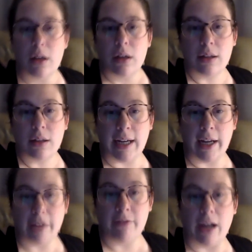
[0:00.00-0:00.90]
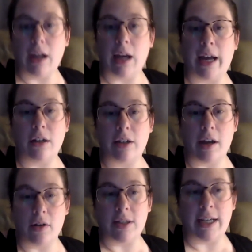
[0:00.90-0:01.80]
leave and
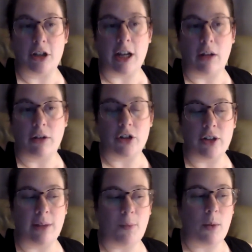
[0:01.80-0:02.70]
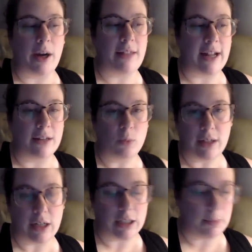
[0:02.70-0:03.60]
go seek shelter somewhere. That's what
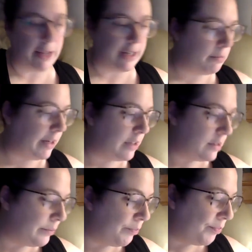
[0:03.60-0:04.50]
displace means.